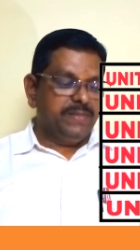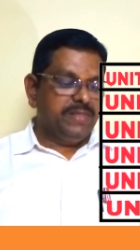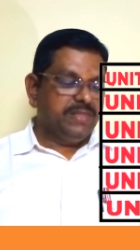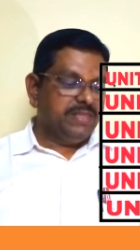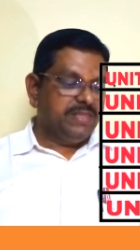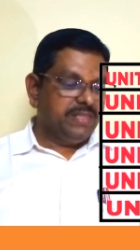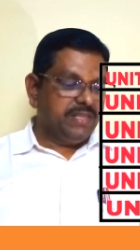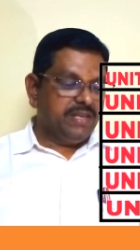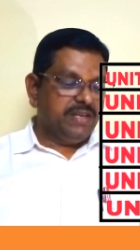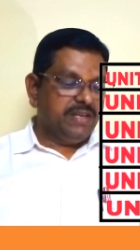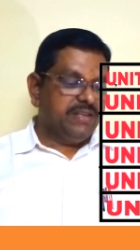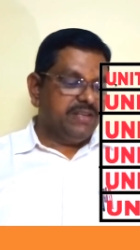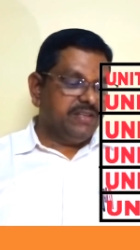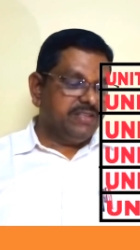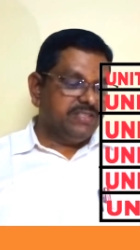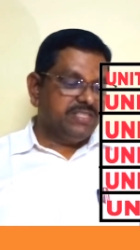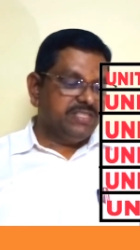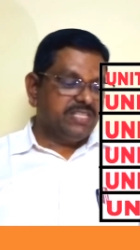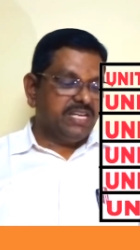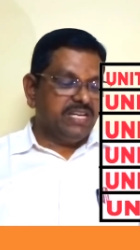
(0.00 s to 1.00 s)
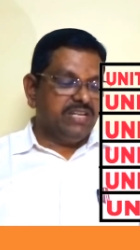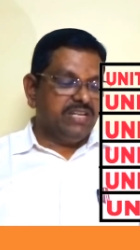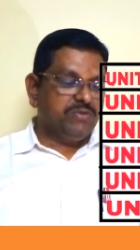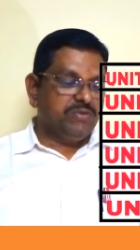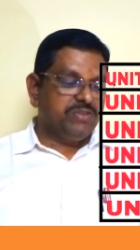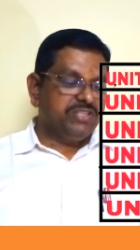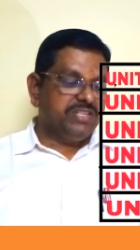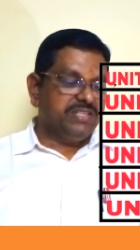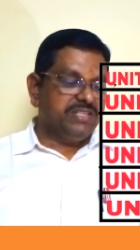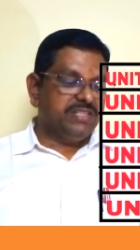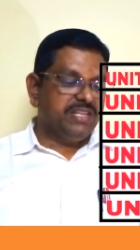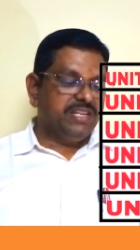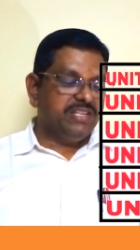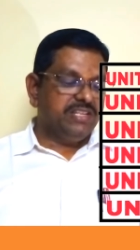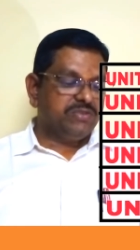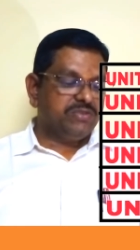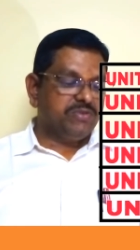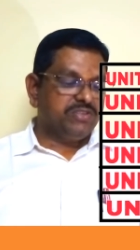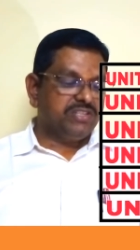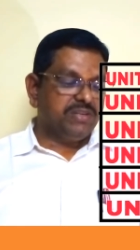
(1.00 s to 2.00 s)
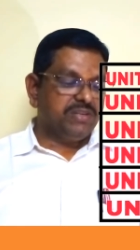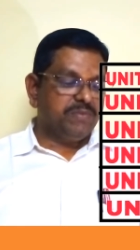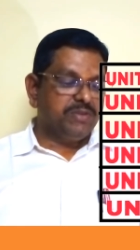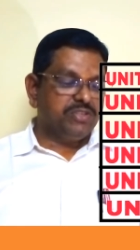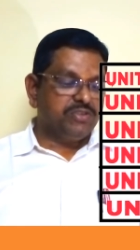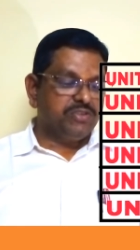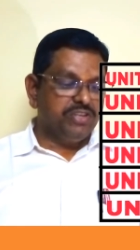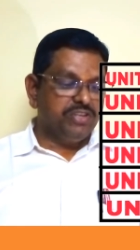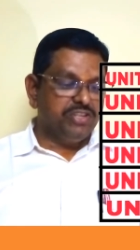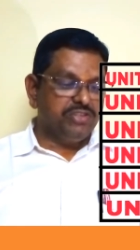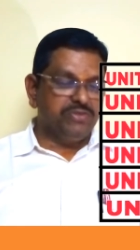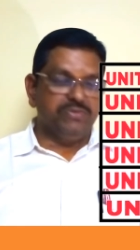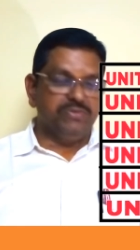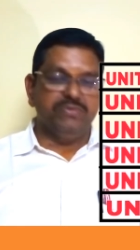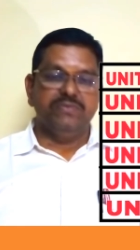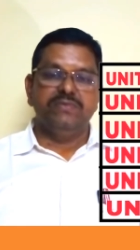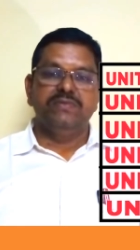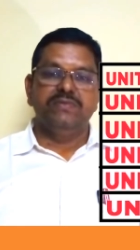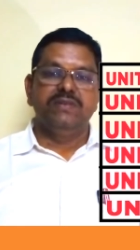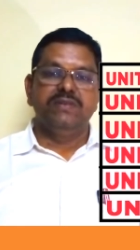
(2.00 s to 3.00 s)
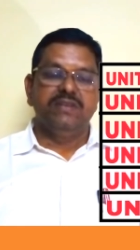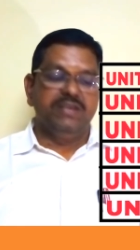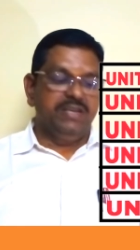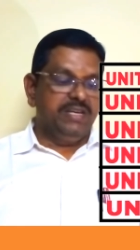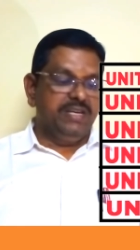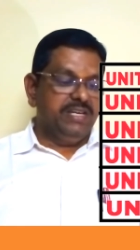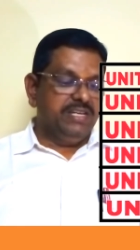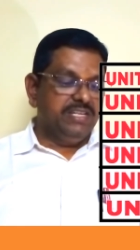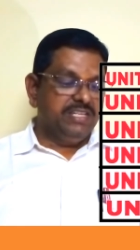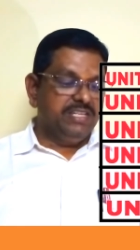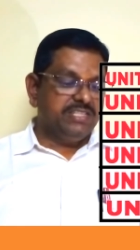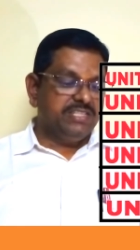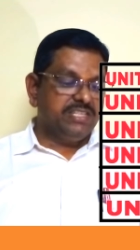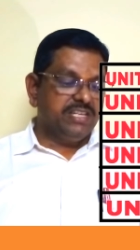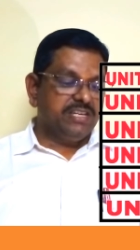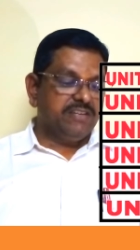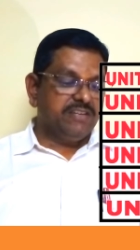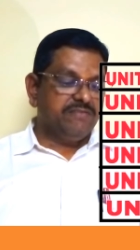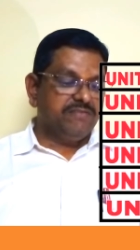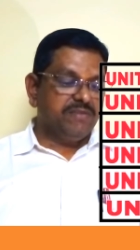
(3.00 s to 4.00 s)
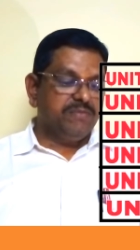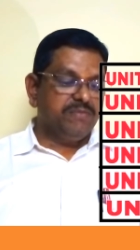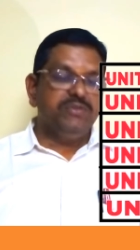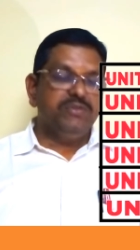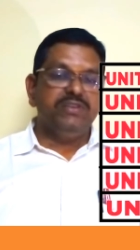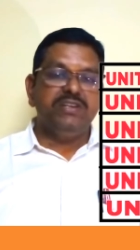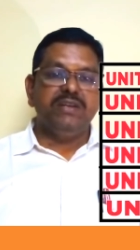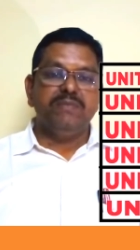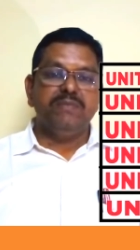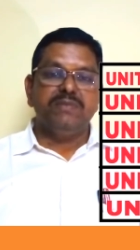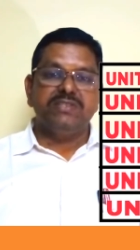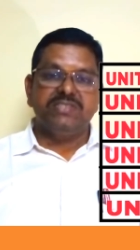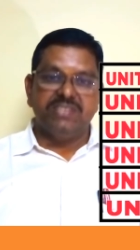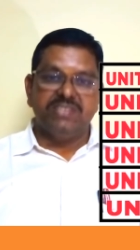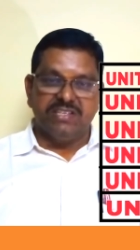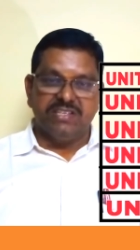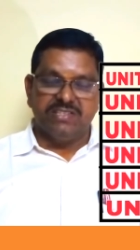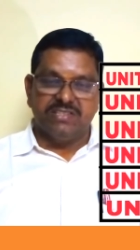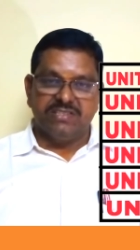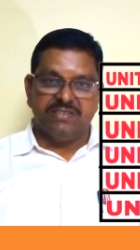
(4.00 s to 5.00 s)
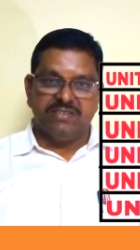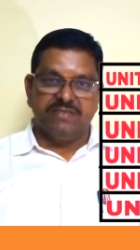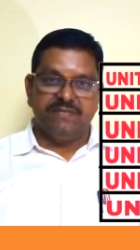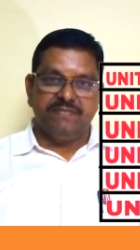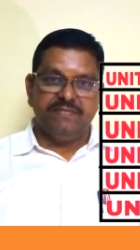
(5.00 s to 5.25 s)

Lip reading: The second question, that is question number 22, it is taken from unit number 6.